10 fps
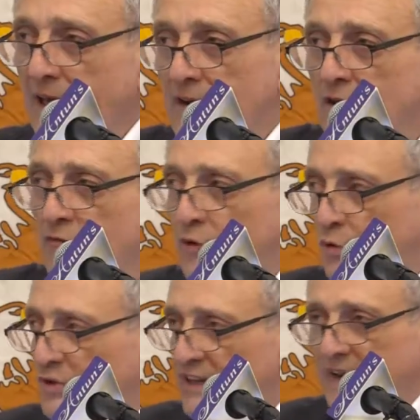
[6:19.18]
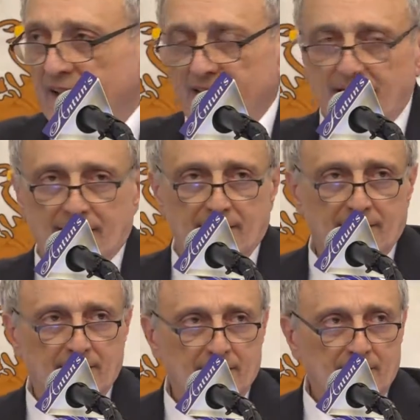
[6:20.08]
any of you today
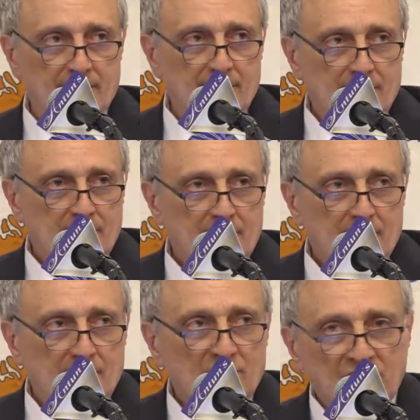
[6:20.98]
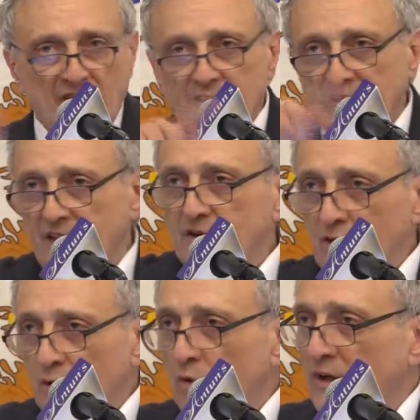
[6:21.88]
say that
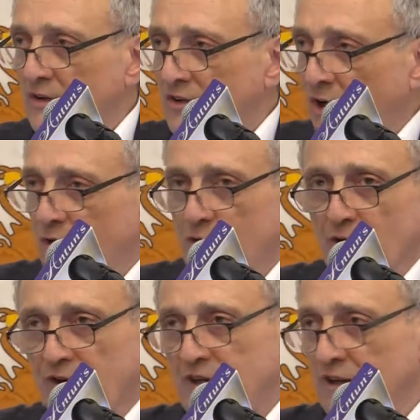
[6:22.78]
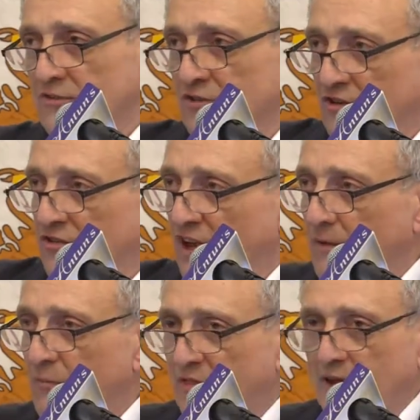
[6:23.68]
you can tell your kids the
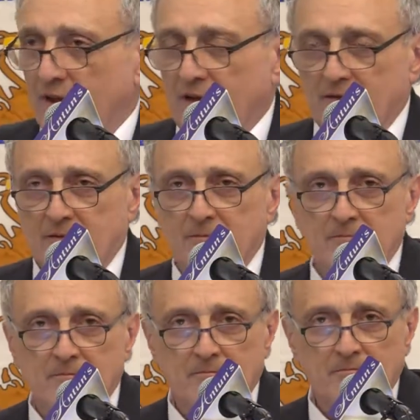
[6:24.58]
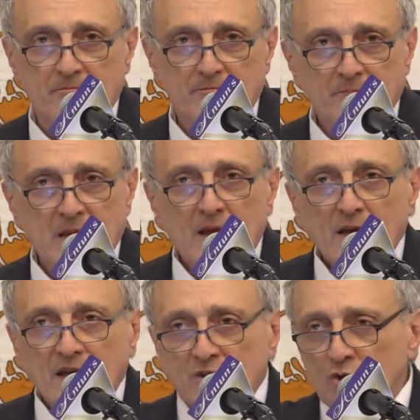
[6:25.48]
same thing?
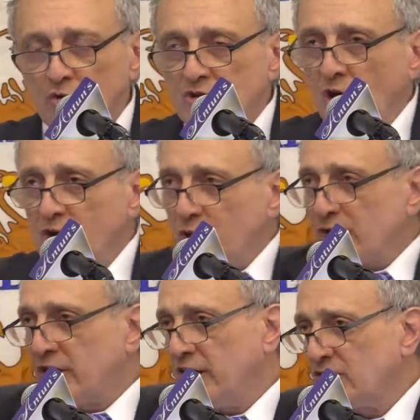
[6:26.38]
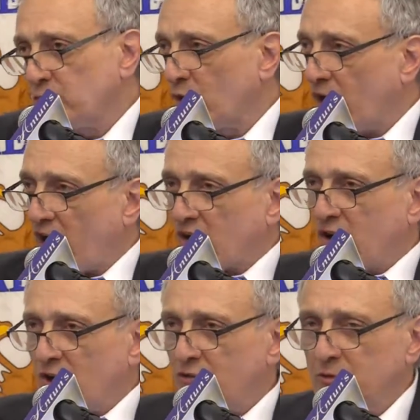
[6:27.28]
Can you tell your kids where our
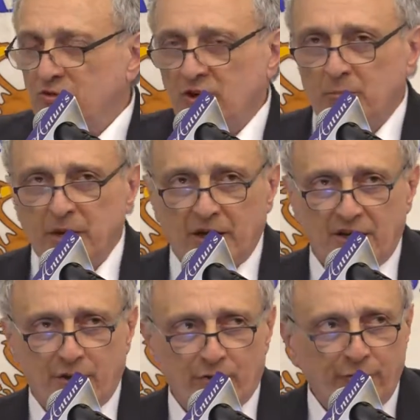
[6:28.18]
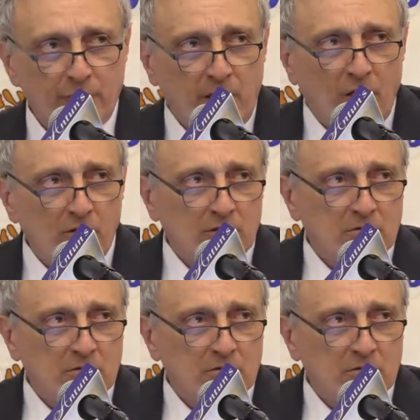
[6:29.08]
country's going to be a year from now?